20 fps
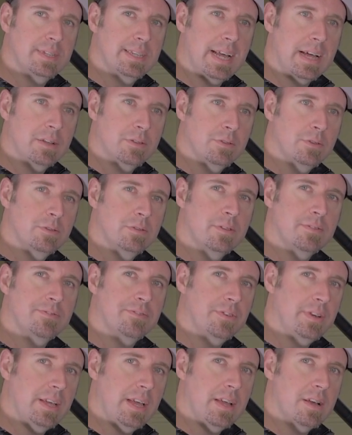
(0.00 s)
download the
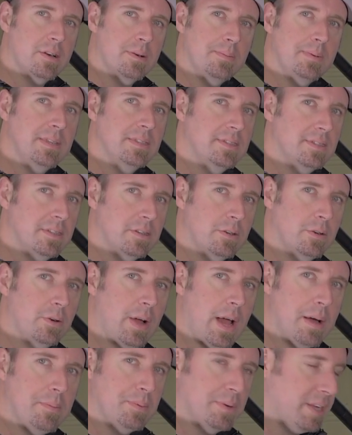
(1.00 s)
free ARB ZERO
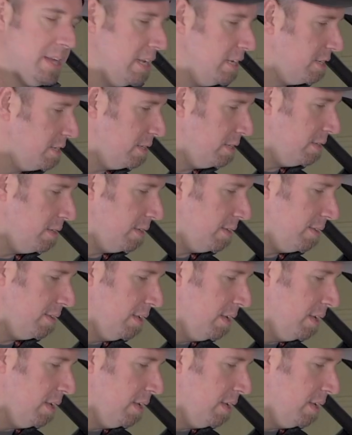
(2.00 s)
application,